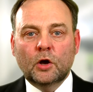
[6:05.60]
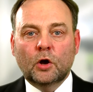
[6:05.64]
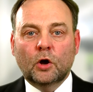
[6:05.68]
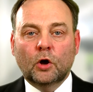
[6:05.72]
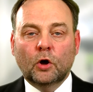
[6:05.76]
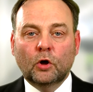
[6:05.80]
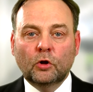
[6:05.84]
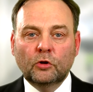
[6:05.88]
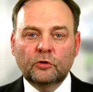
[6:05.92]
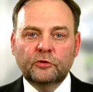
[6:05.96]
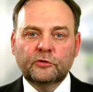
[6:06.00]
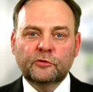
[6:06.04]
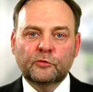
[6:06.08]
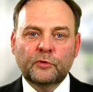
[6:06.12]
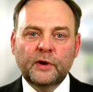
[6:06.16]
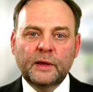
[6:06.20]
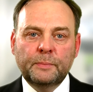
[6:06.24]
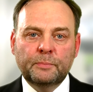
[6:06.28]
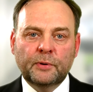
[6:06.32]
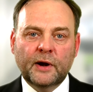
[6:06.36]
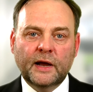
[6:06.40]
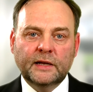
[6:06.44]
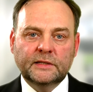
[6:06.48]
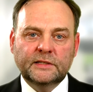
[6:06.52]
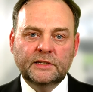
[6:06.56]
All three
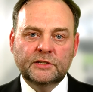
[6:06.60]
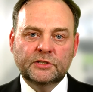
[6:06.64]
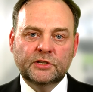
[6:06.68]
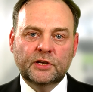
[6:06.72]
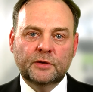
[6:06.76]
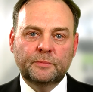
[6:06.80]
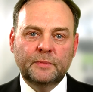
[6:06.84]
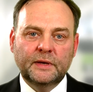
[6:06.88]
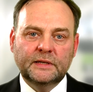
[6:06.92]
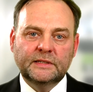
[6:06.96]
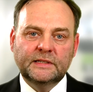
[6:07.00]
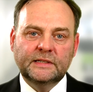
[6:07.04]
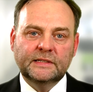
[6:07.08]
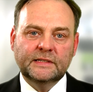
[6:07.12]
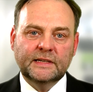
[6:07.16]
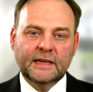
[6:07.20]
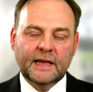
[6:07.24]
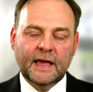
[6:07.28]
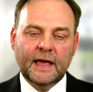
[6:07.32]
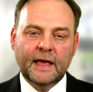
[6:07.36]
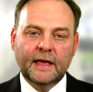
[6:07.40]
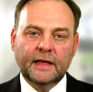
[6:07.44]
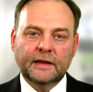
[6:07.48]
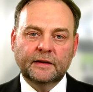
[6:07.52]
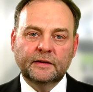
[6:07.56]
practice committees
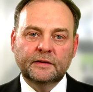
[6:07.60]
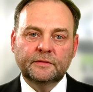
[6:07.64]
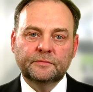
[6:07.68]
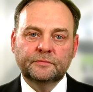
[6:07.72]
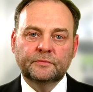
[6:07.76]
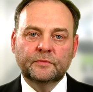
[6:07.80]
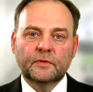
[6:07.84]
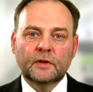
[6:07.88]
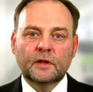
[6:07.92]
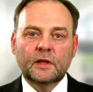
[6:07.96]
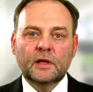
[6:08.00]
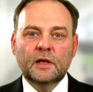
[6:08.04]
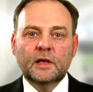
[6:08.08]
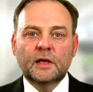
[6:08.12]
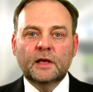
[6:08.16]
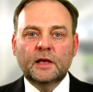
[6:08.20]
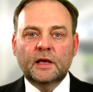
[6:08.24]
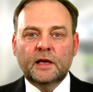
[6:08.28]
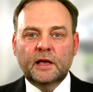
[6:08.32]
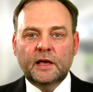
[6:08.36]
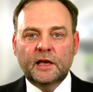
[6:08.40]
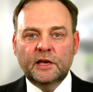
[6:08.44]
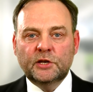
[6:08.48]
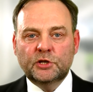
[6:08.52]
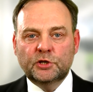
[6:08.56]
can
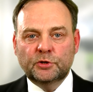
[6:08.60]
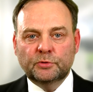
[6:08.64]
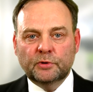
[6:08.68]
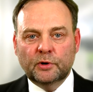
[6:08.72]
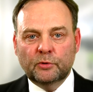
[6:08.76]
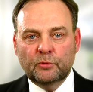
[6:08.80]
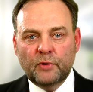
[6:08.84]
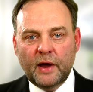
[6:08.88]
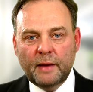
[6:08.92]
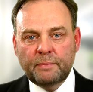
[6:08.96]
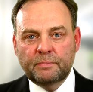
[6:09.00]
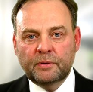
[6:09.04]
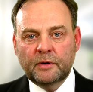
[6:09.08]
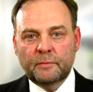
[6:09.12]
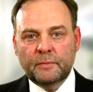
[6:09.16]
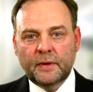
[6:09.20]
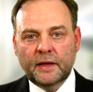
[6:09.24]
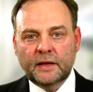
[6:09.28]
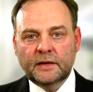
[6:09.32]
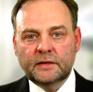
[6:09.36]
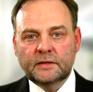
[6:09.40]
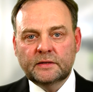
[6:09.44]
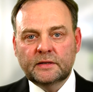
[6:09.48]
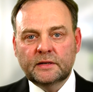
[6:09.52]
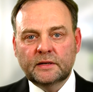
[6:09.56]
issue a
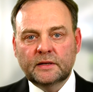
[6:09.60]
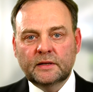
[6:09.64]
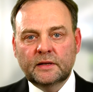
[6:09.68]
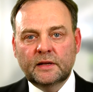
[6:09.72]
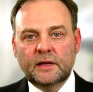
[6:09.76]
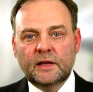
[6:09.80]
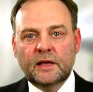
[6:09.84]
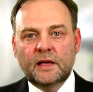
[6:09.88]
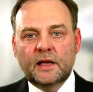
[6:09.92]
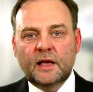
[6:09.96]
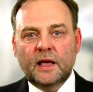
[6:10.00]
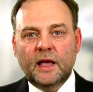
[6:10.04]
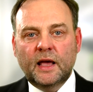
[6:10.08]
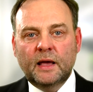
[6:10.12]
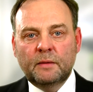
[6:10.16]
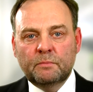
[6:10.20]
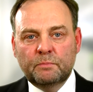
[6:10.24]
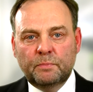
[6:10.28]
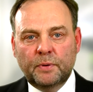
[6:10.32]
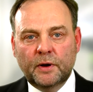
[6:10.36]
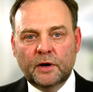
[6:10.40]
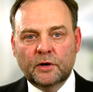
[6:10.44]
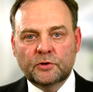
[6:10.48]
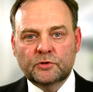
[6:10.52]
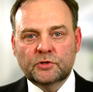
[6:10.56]
reprimand,
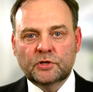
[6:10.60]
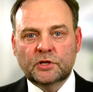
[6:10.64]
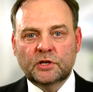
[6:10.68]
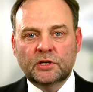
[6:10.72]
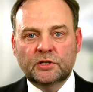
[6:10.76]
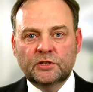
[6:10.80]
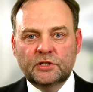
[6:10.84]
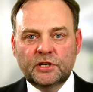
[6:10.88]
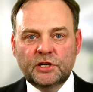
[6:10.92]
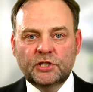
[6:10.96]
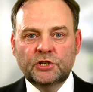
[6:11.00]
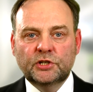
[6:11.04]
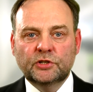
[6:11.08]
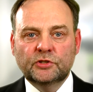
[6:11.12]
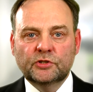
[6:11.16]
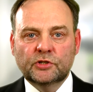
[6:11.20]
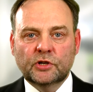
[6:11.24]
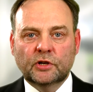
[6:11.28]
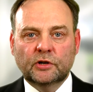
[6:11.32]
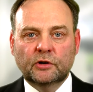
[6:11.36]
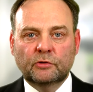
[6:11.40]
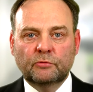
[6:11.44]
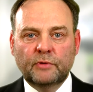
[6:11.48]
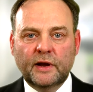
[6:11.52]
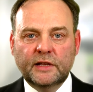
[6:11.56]
impose conditions
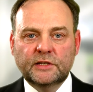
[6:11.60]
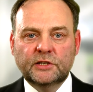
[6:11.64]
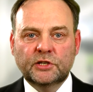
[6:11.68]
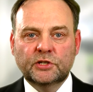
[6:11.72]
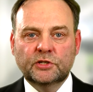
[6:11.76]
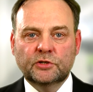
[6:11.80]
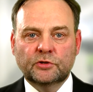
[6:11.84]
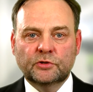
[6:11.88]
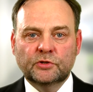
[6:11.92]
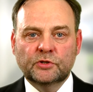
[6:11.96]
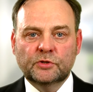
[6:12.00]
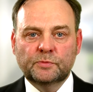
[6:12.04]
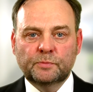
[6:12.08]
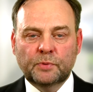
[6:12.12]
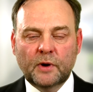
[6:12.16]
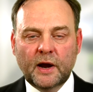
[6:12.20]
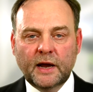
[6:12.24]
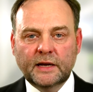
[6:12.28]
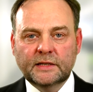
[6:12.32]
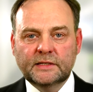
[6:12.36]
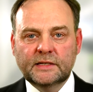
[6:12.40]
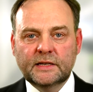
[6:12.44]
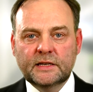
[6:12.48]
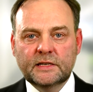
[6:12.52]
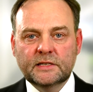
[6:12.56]
on a registrant's
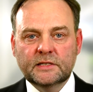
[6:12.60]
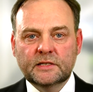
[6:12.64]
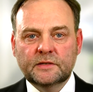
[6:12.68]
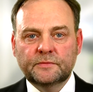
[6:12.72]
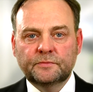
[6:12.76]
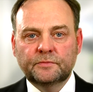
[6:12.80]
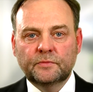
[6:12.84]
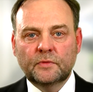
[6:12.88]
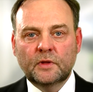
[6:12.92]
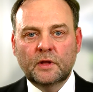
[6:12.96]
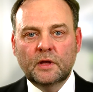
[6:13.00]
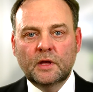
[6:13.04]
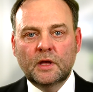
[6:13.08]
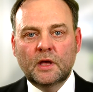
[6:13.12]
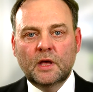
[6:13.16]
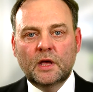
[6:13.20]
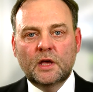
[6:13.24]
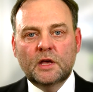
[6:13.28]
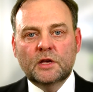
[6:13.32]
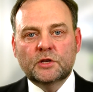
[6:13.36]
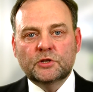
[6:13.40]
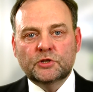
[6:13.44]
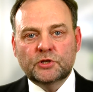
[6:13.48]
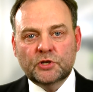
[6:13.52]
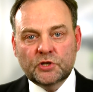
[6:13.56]
practice,
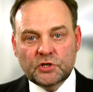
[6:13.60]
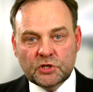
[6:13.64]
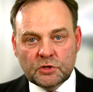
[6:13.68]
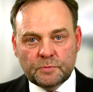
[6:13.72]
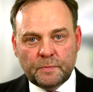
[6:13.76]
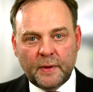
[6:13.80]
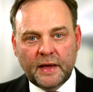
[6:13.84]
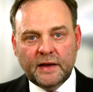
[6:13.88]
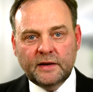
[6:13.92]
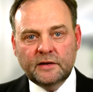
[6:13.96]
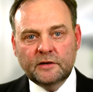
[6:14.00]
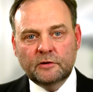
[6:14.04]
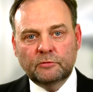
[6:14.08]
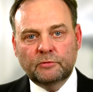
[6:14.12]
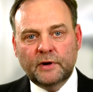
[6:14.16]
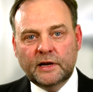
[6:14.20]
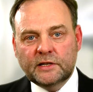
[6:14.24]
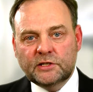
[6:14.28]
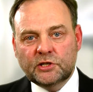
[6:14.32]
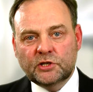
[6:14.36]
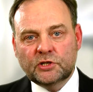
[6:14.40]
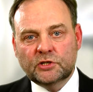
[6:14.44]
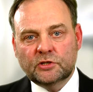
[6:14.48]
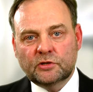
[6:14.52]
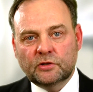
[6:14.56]
suspend a
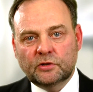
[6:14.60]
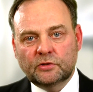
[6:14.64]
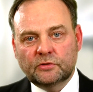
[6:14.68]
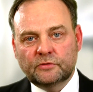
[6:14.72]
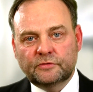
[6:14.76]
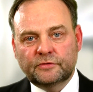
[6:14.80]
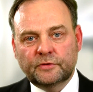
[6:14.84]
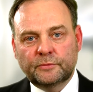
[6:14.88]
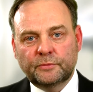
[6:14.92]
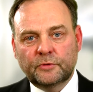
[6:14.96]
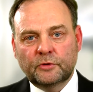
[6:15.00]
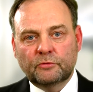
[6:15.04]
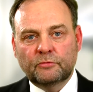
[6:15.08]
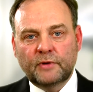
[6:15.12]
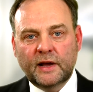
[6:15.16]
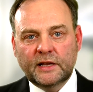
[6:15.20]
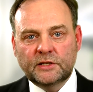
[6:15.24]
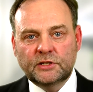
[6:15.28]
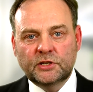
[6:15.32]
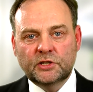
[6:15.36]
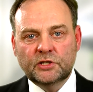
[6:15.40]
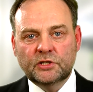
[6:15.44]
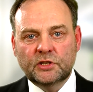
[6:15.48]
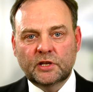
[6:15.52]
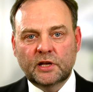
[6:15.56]
registrant from the
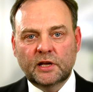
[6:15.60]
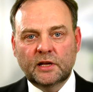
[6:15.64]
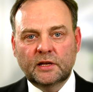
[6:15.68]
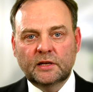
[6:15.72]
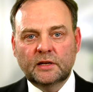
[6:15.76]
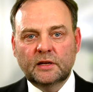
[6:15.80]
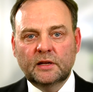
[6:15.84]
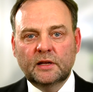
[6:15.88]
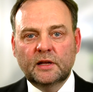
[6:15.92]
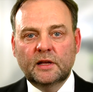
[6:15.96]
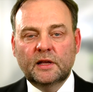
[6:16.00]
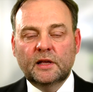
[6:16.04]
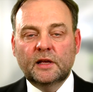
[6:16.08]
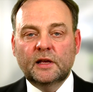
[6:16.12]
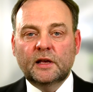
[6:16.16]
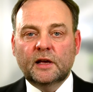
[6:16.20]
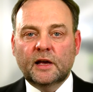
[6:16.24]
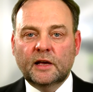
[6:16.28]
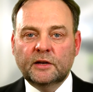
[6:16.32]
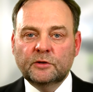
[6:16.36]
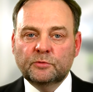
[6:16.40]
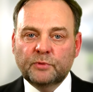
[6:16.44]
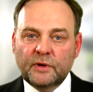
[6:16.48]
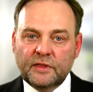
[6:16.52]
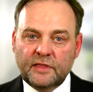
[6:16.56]
register,
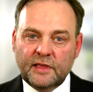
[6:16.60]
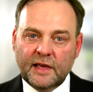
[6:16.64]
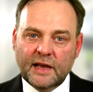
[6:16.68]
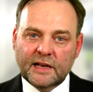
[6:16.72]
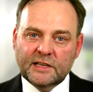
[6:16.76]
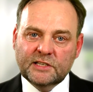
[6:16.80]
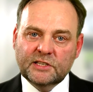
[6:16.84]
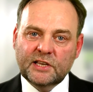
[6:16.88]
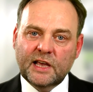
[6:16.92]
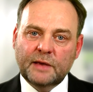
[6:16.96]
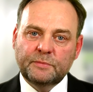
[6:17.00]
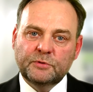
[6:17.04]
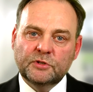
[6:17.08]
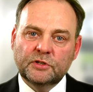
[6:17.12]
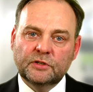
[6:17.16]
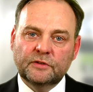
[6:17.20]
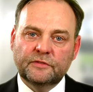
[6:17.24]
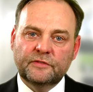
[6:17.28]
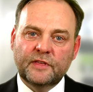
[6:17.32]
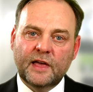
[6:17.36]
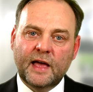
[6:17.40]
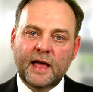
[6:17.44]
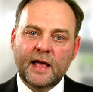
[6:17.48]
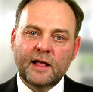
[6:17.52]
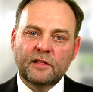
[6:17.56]
and with the exception
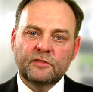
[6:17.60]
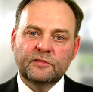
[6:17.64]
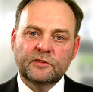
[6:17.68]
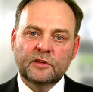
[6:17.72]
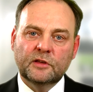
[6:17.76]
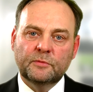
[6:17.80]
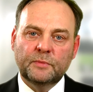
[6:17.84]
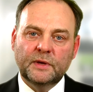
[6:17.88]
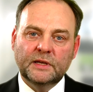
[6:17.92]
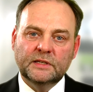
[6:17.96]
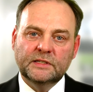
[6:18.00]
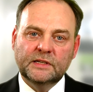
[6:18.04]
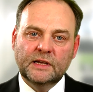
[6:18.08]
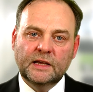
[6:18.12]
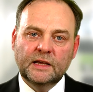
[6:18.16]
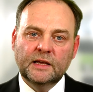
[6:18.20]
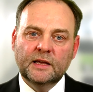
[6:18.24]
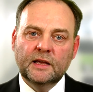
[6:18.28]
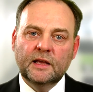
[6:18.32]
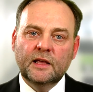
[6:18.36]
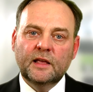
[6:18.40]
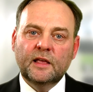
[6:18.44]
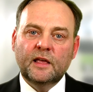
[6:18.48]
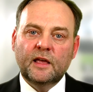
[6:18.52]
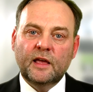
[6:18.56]
of the health committee,
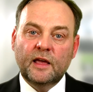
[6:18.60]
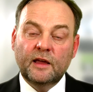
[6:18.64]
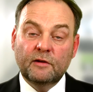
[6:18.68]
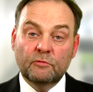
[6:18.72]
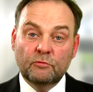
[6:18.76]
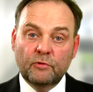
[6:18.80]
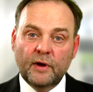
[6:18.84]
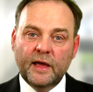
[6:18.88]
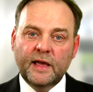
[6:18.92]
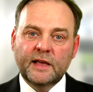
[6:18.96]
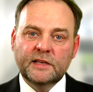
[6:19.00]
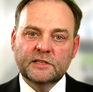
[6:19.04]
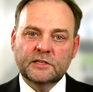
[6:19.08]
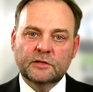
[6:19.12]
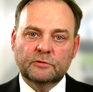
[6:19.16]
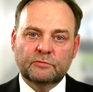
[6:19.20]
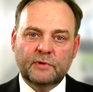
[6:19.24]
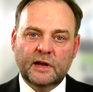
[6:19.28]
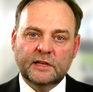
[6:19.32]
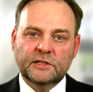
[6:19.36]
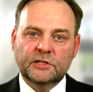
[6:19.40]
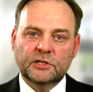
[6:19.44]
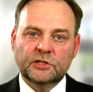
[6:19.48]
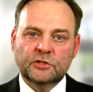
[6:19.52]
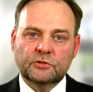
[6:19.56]
erase a
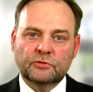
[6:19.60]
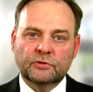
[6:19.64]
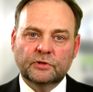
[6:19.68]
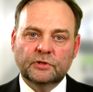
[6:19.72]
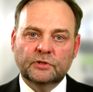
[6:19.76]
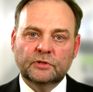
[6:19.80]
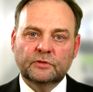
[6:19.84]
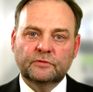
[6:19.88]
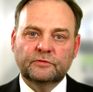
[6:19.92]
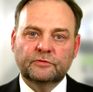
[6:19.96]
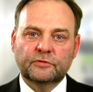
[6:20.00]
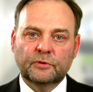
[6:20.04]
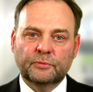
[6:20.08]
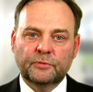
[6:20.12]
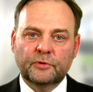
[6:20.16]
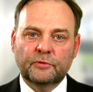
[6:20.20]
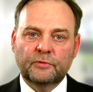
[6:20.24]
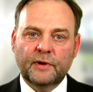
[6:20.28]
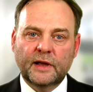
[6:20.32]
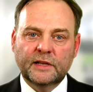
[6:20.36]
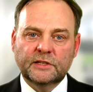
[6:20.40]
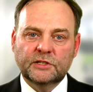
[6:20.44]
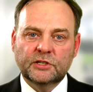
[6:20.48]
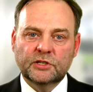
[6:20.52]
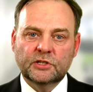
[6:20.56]
registrant from the
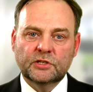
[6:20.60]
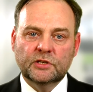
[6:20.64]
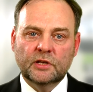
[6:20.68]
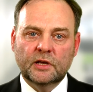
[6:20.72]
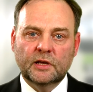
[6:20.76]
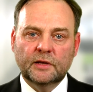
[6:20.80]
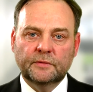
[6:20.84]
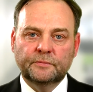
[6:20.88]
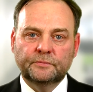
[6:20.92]
register.